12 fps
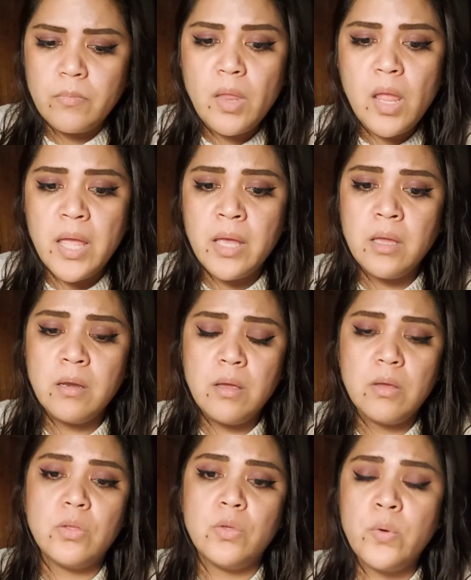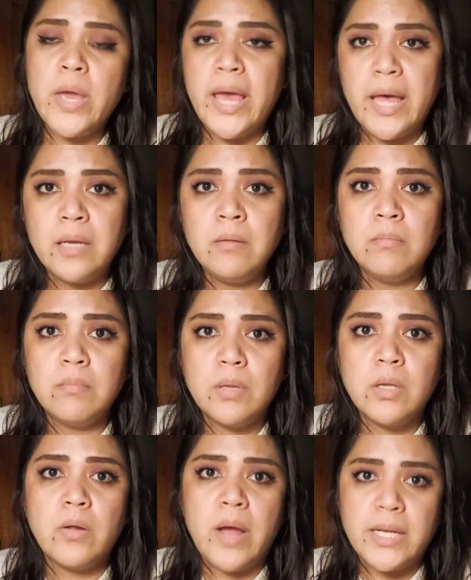and you can,
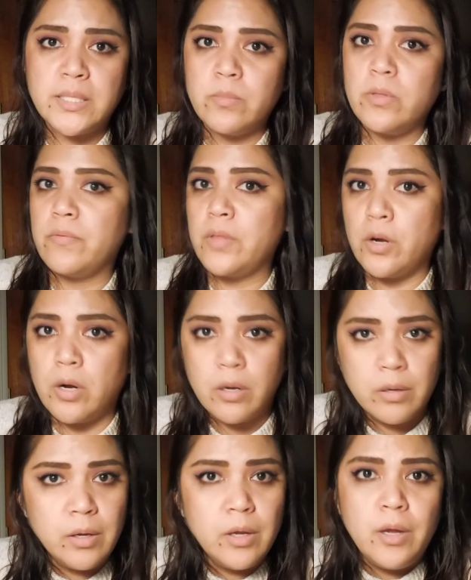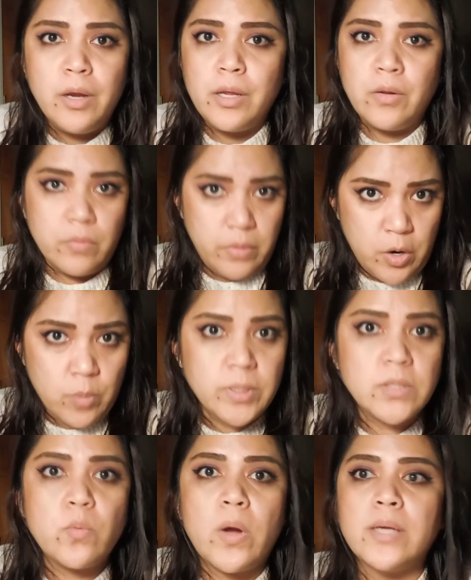ask them if they're,
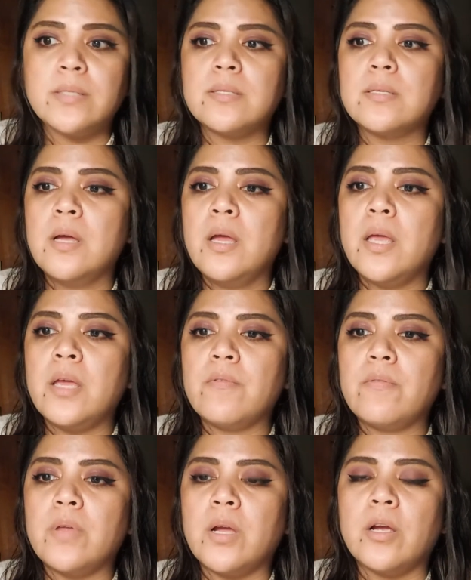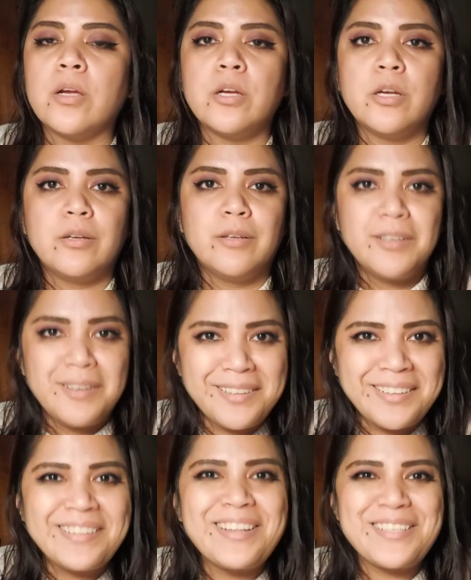therapist-wise, if they're
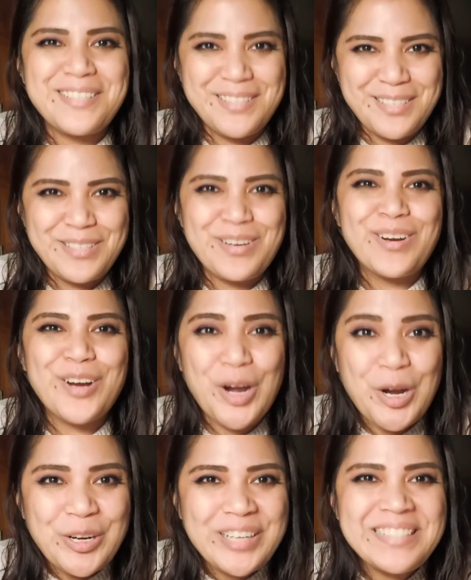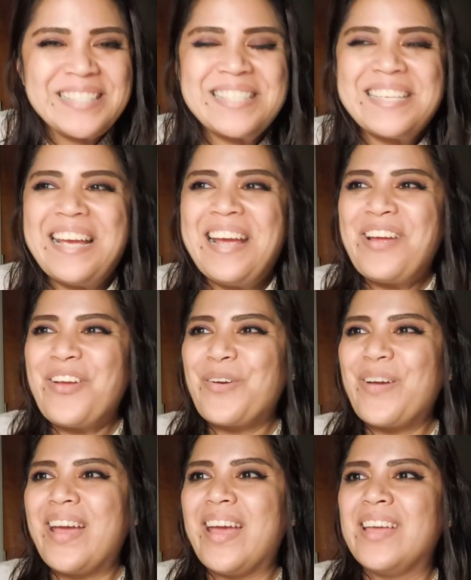licenses are current.
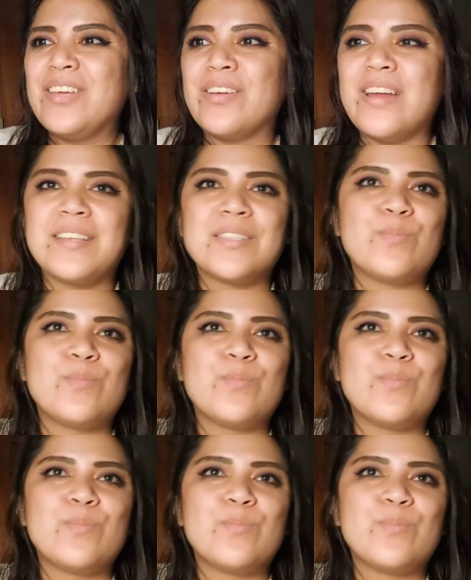Okay, you can ask